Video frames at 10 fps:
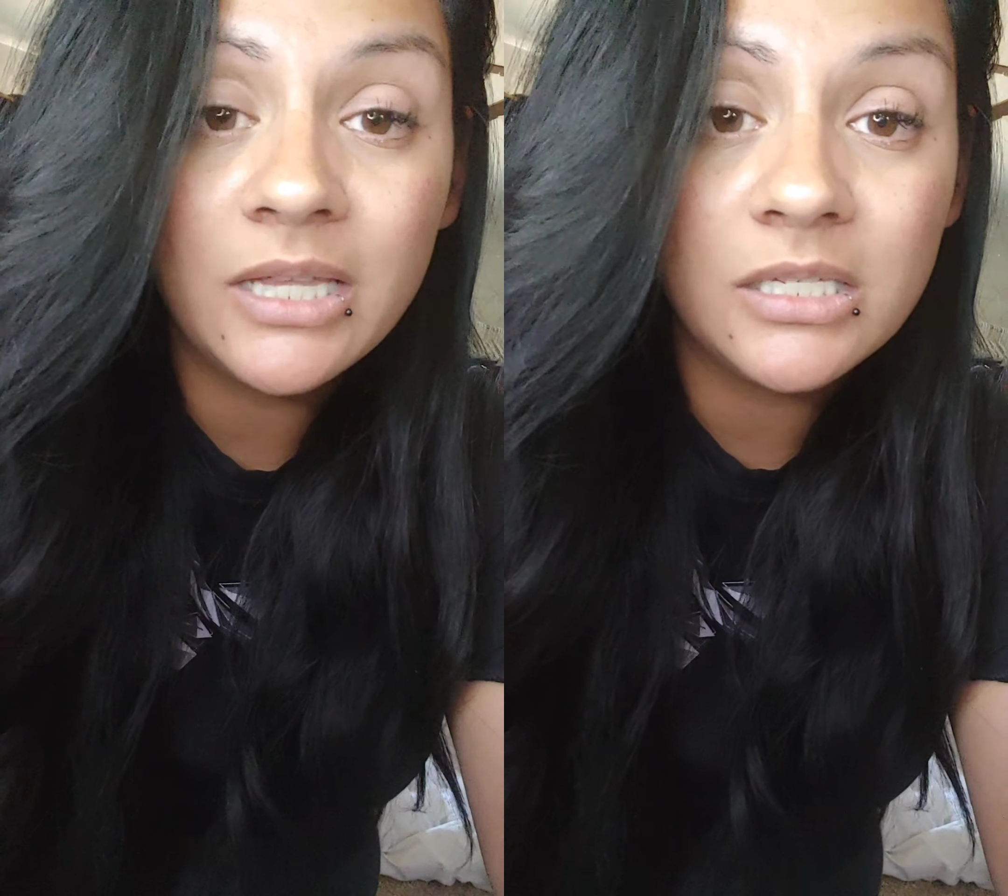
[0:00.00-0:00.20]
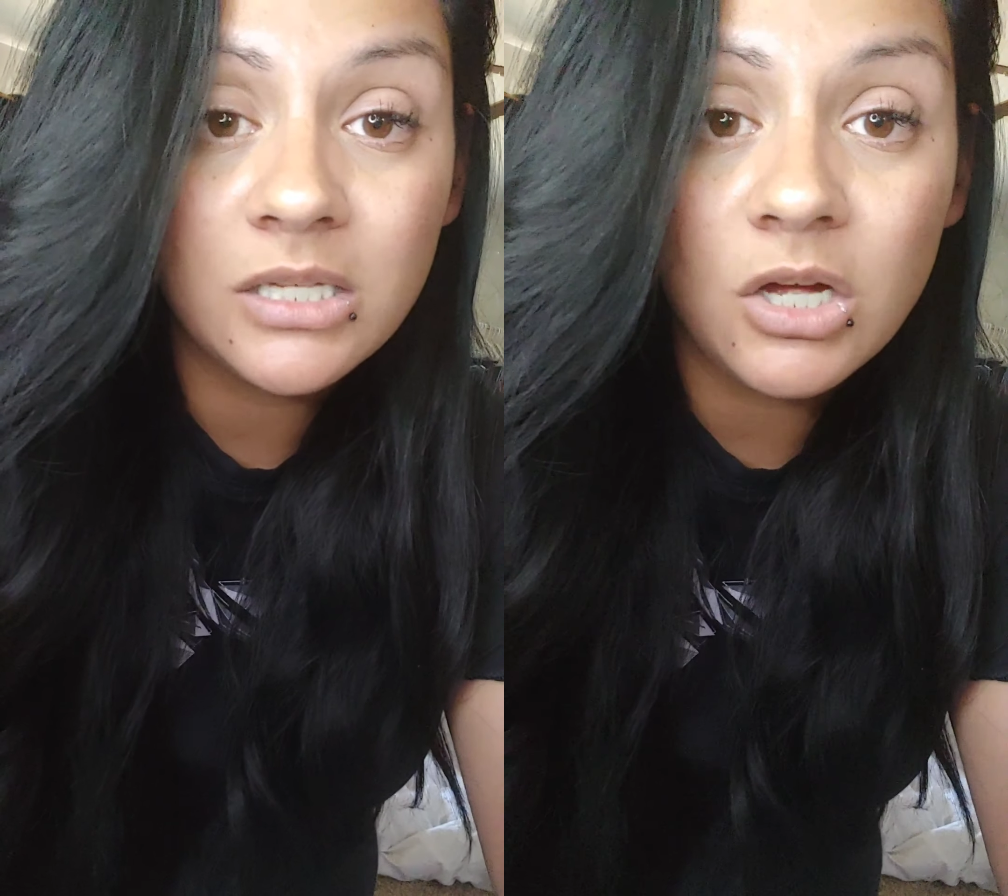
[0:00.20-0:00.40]

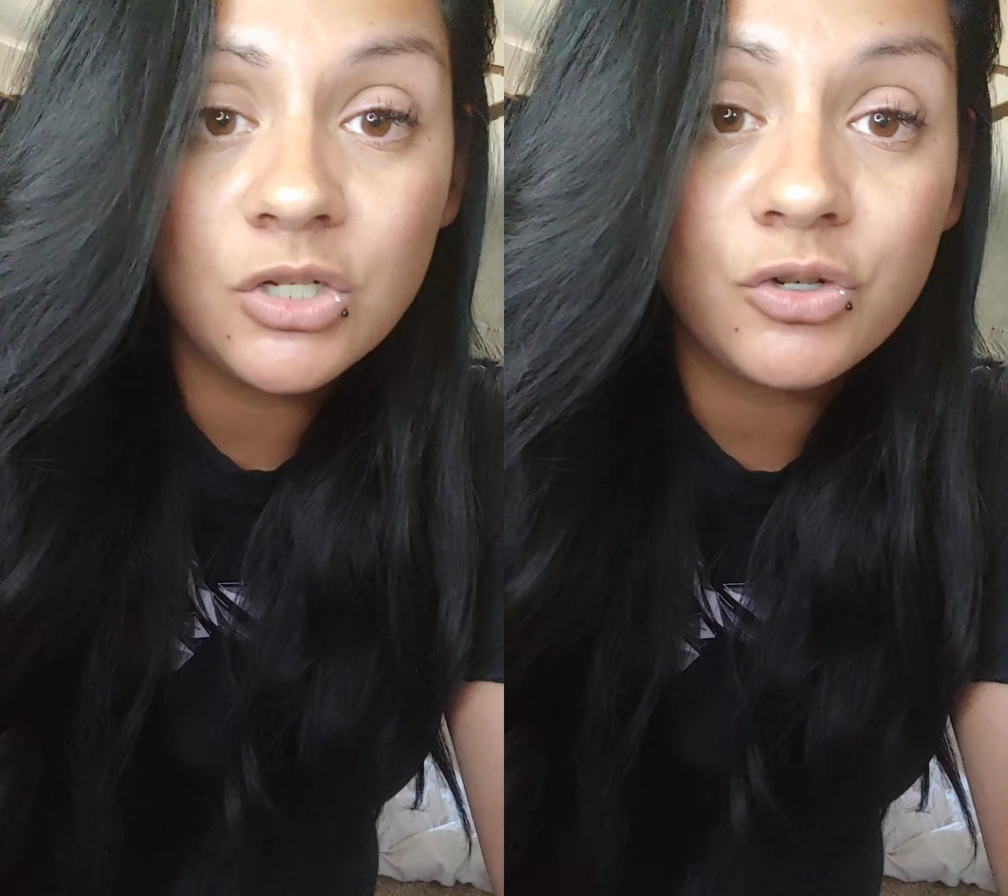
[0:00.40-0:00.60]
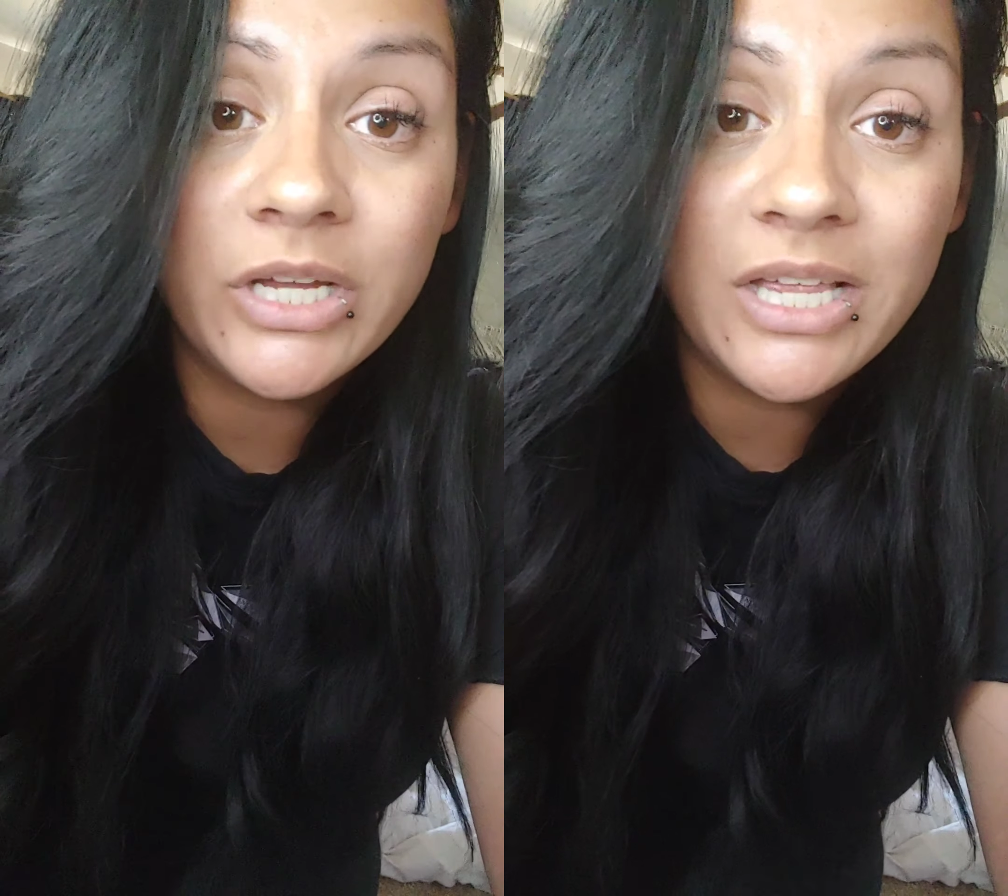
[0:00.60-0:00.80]
in this
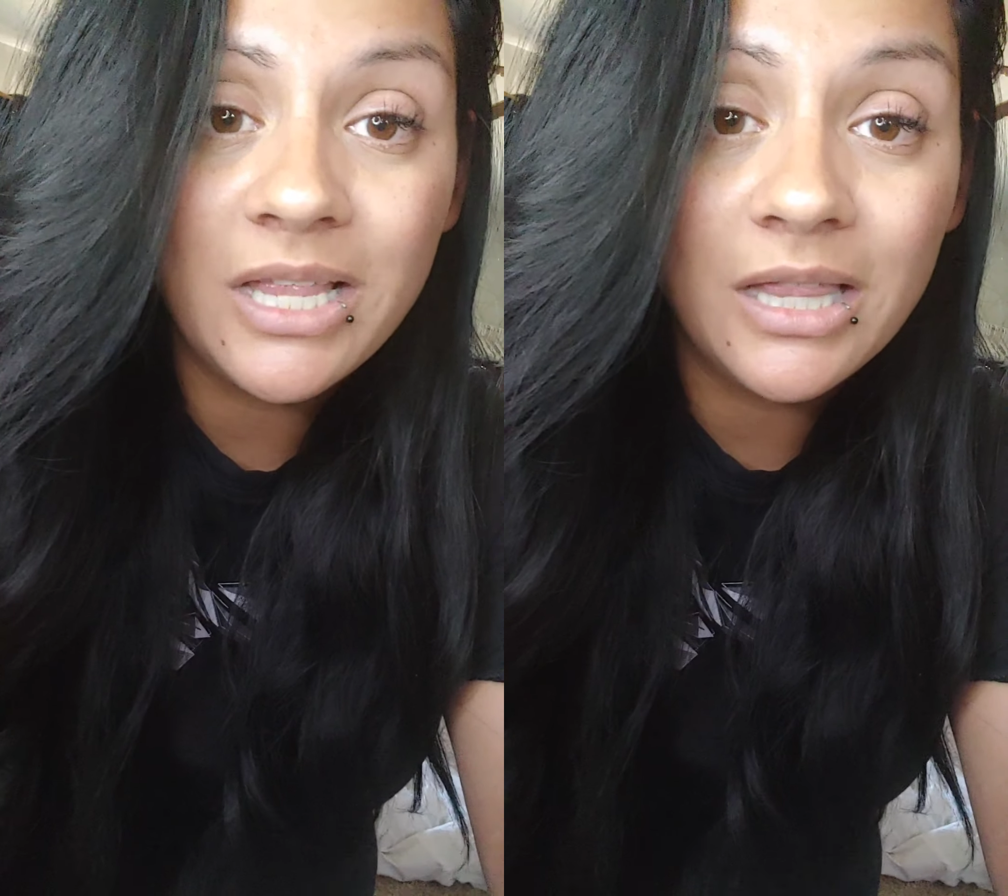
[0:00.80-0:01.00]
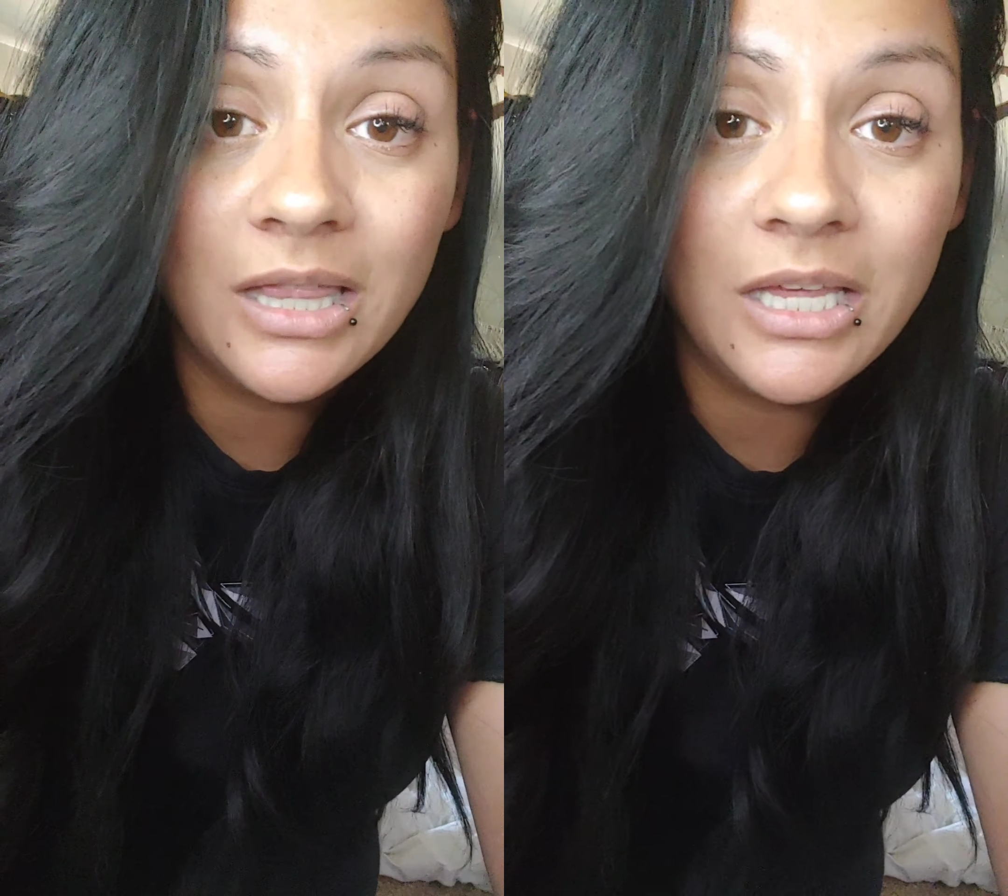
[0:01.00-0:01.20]
country
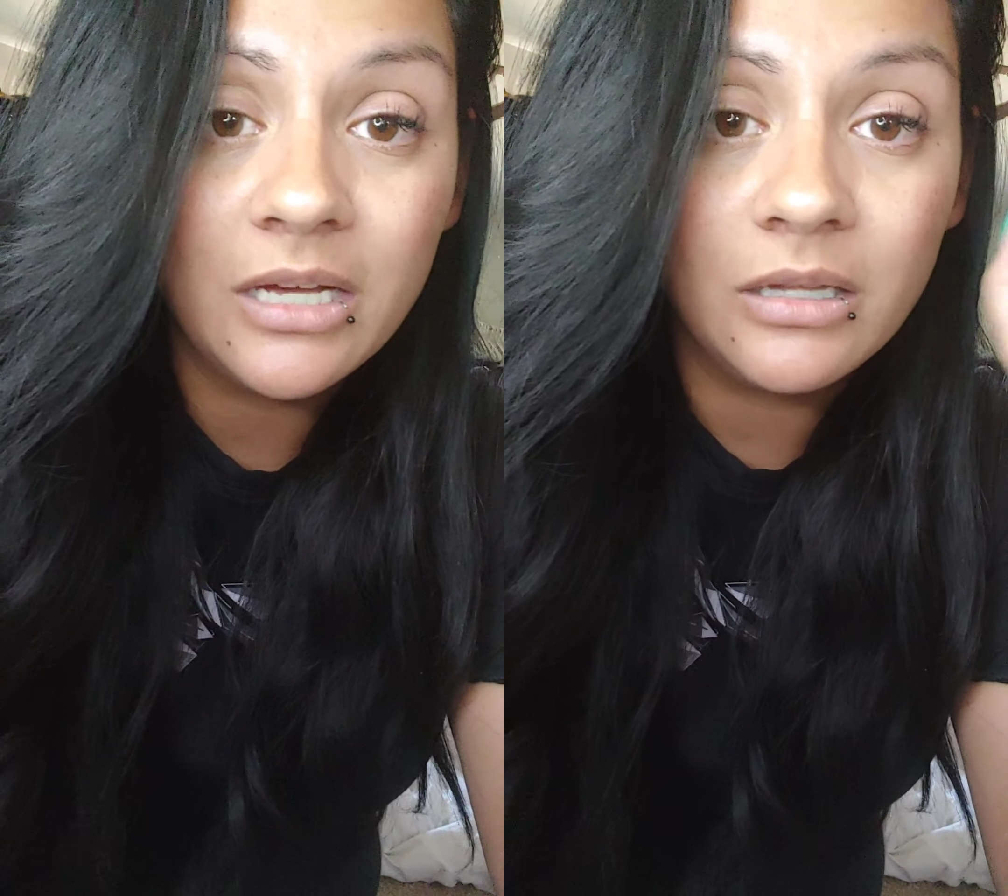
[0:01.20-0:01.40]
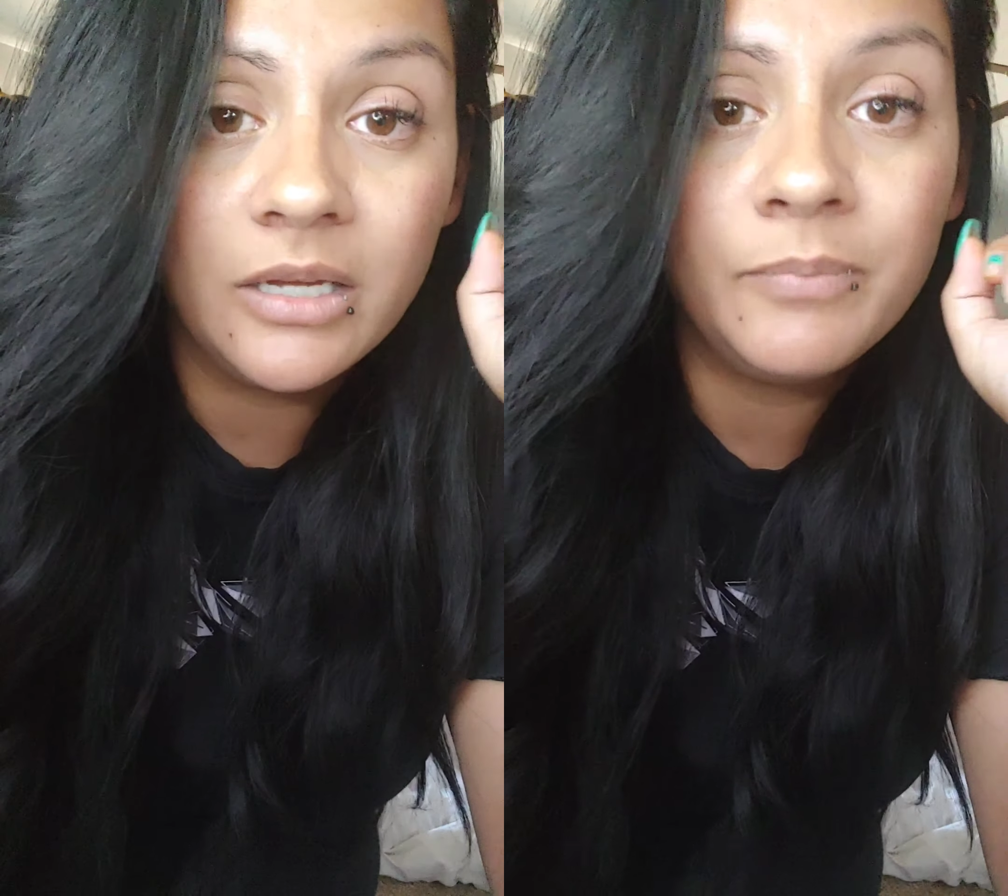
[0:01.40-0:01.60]

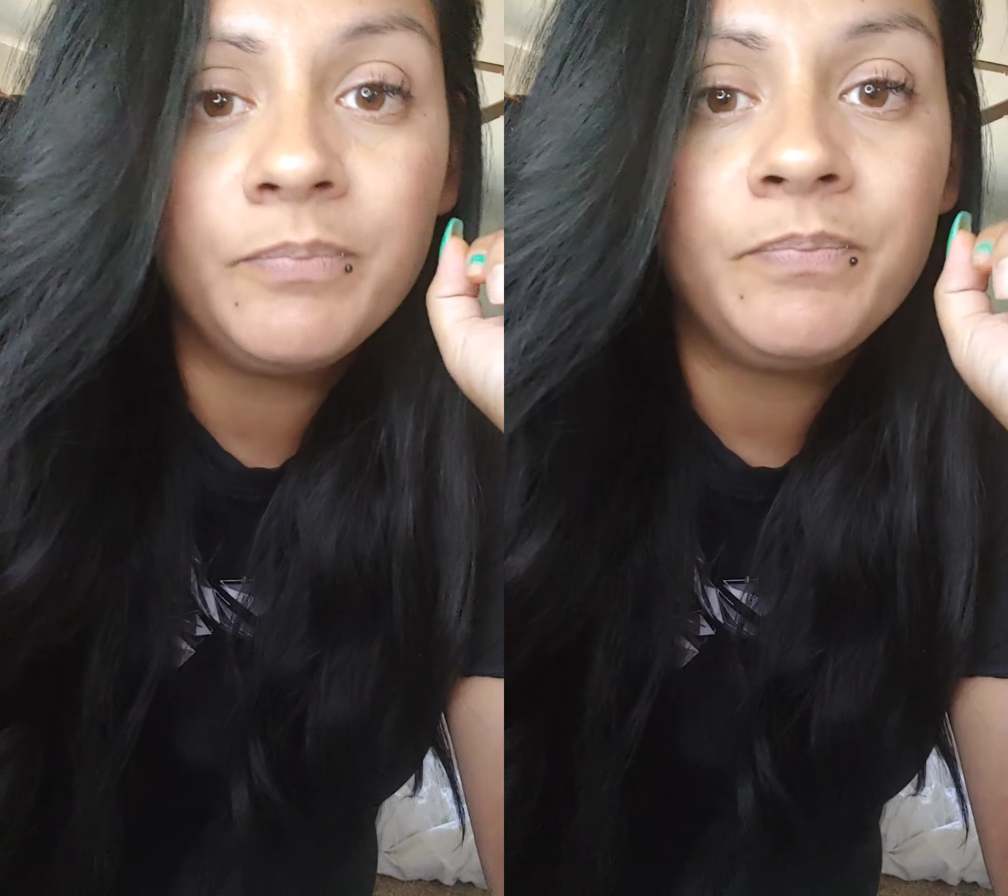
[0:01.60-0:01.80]
legally.